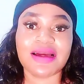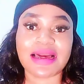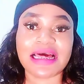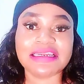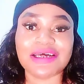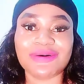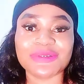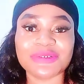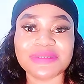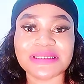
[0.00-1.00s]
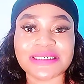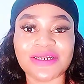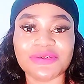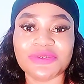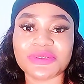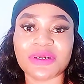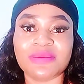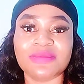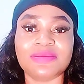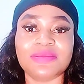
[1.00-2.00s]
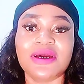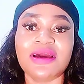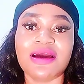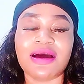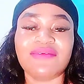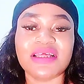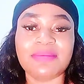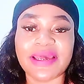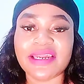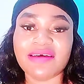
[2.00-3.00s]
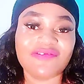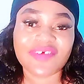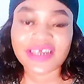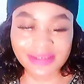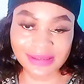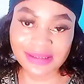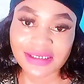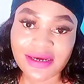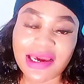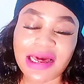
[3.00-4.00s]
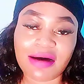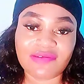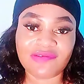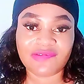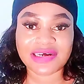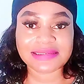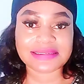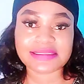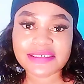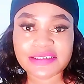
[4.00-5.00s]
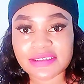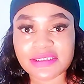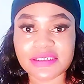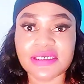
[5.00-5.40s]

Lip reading: And I'll also be telling you some of the benefits of Vaseline